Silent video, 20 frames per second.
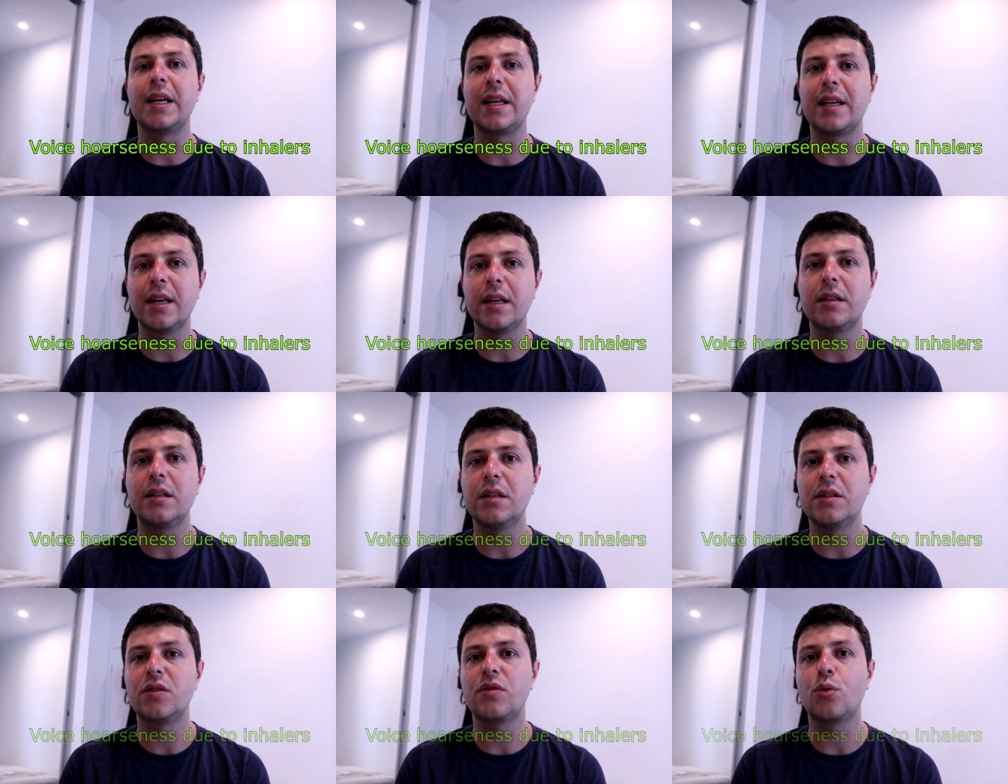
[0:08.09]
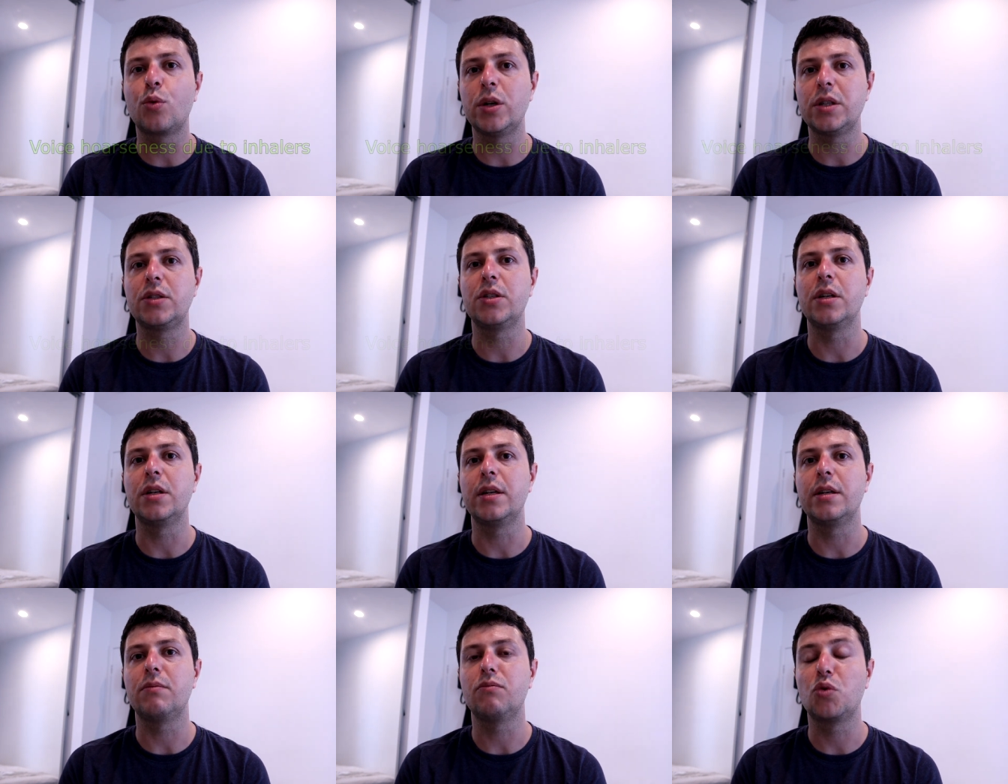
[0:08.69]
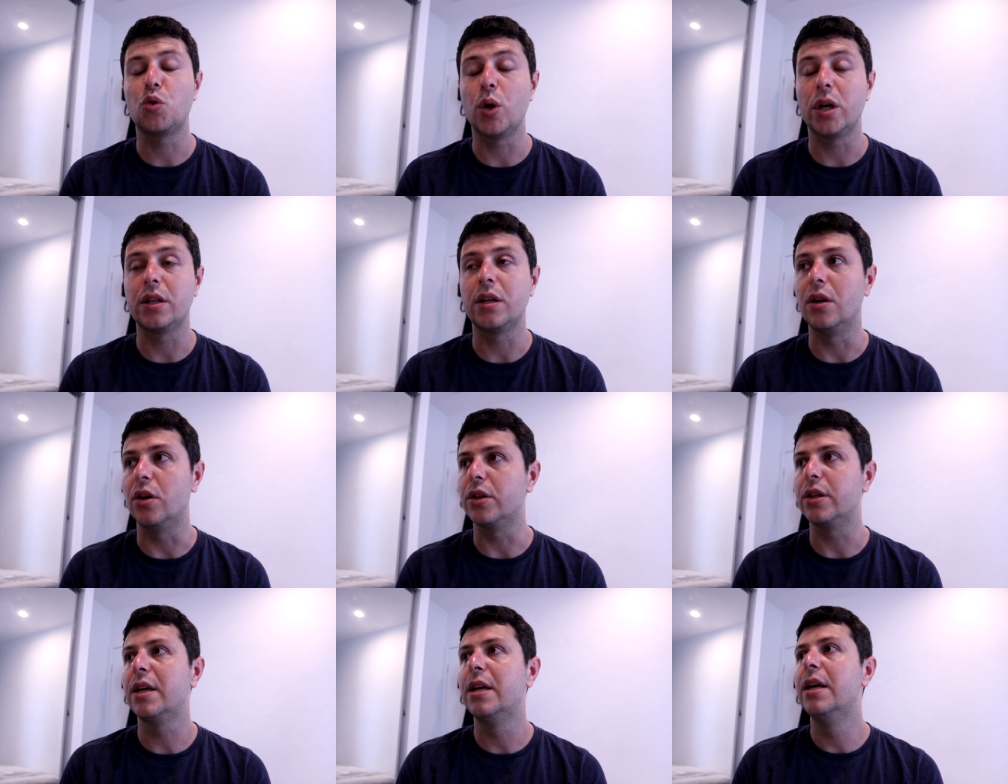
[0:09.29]
I get this question quite a
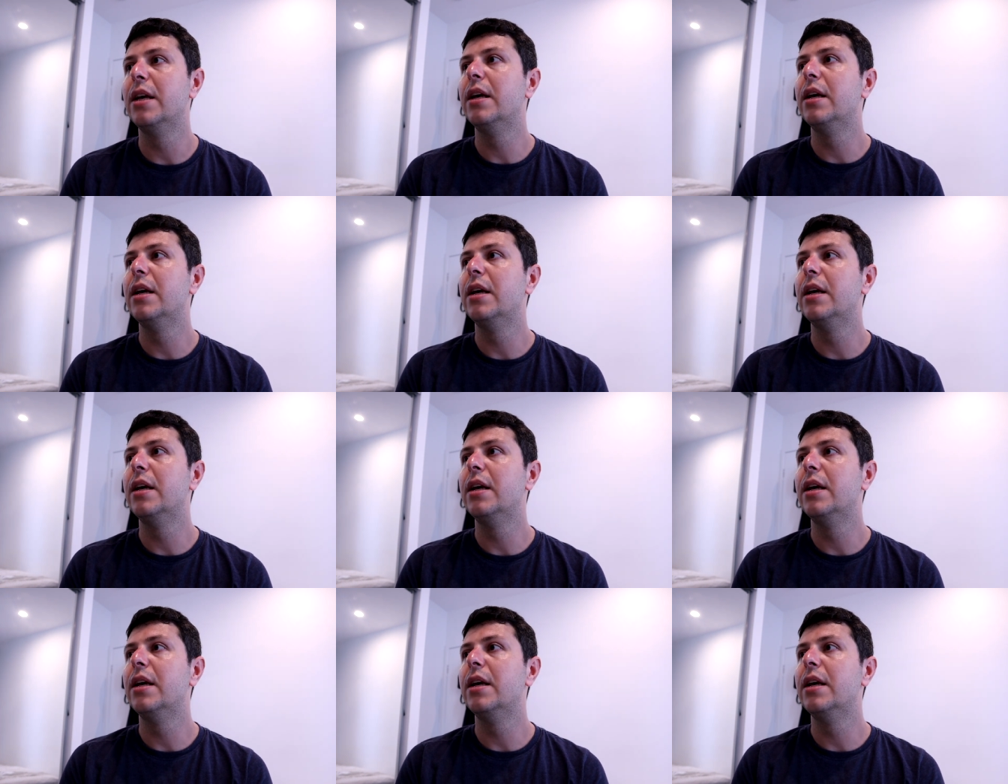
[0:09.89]
lot.